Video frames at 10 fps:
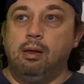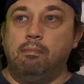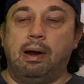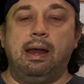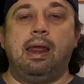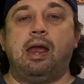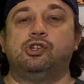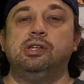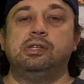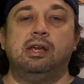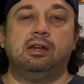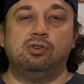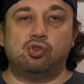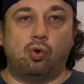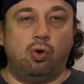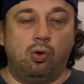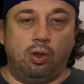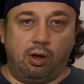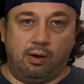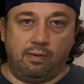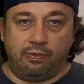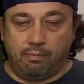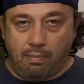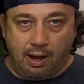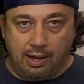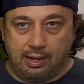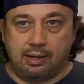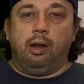might actually take control of the mic.